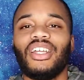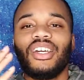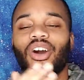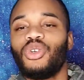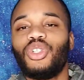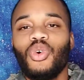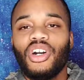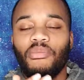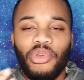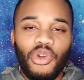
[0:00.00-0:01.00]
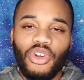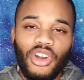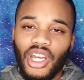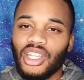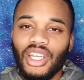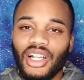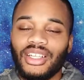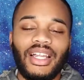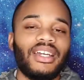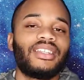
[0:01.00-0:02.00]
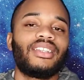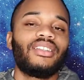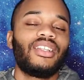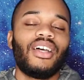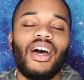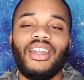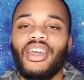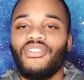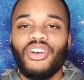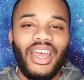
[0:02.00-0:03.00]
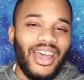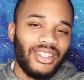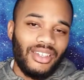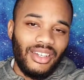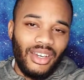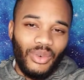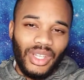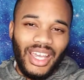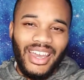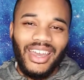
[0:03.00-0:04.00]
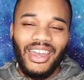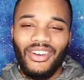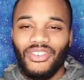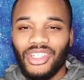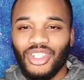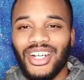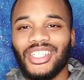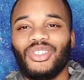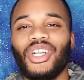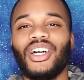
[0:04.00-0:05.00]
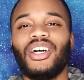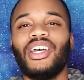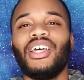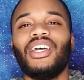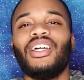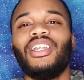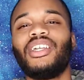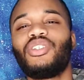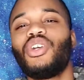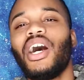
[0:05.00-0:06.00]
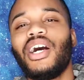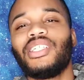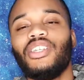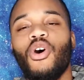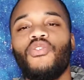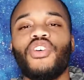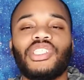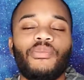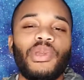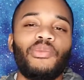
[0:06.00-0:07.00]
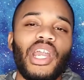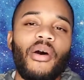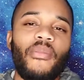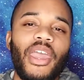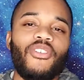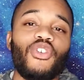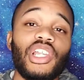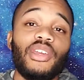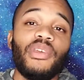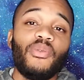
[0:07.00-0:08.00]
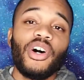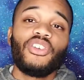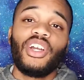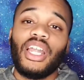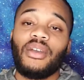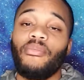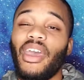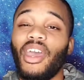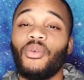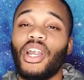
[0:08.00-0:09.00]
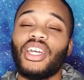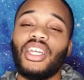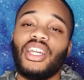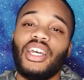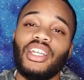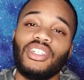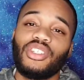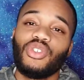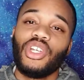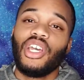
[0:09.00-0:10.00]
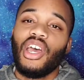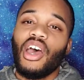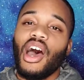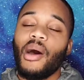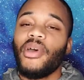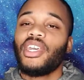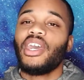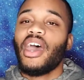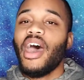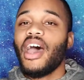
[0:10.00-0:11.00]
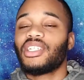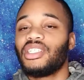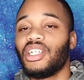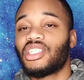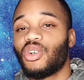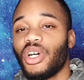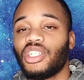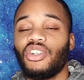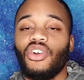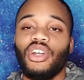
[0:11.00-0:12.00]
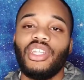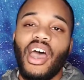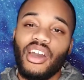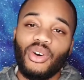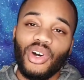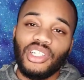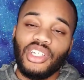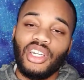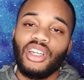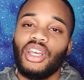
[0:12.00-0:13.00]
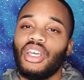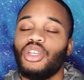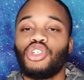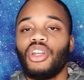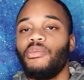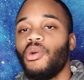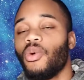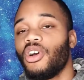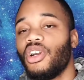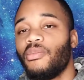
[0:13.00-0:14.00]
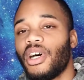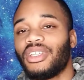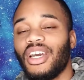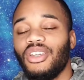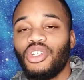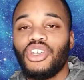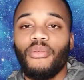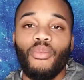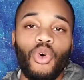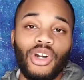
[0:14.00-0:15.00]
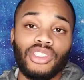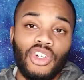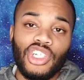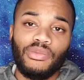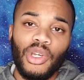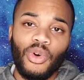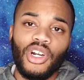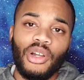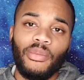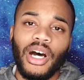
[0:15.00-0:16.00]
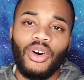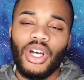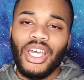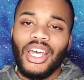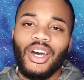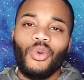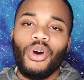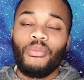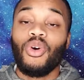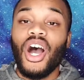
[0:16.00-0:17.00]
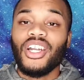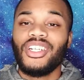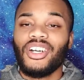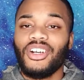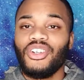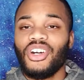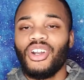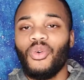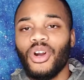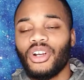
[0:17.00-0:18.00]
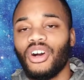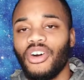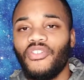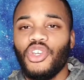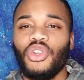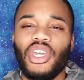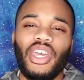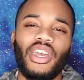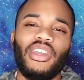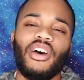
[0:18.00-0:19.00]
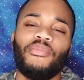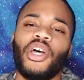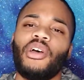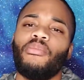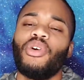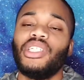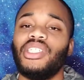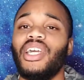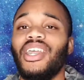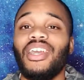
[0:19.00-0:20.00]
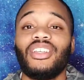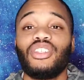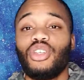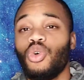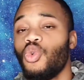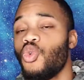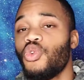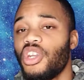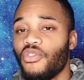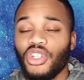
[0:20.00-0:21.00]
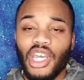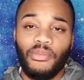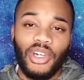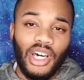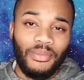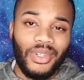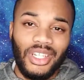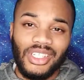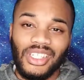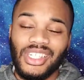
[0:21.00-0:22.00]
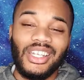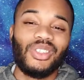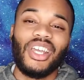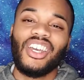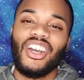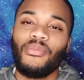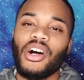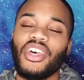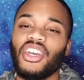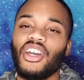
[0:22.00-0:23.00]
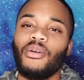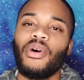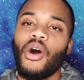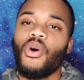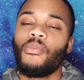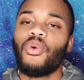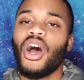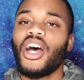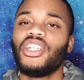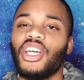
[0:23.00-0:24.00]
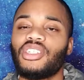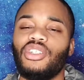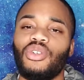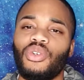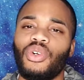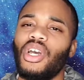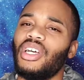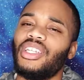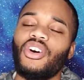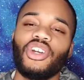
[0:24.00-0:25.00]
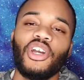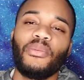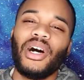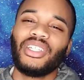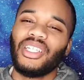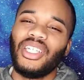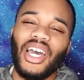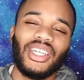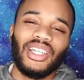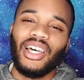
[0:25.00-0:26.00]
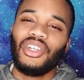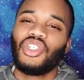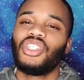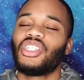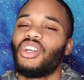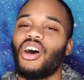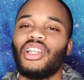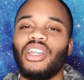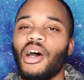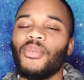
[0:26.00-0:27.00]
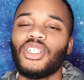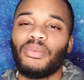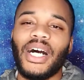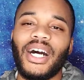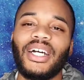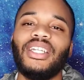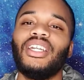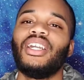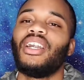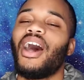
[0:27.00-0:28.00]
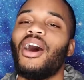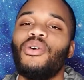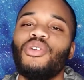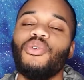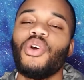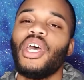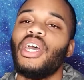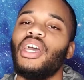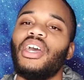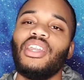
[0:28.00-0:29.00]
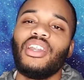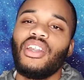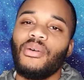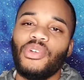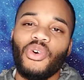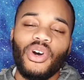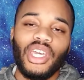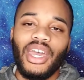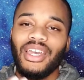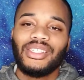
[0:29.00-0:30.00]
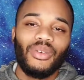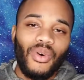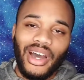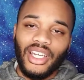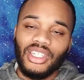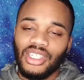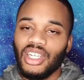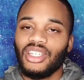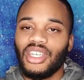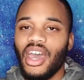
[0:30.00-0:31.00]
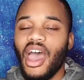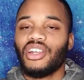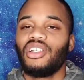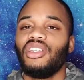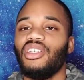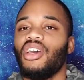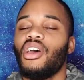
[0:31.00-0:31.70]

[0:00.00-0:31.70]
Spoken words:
go to a computer or anything like that, like I never had to deal with that ever. So I just want to let you guys know, for some people that may really be wondering, like, man, when I get in the industry, I may get asked this question or that question. You shouldn't be worrying about that. You should more so just be worrying about what project are you going to work on for you to end up presenting to different type of companies, because that's what they care about. They care about what projects you do. They don't care about the calculations and all the numbers behind it and how you ended up doing X, Y, and Z to actually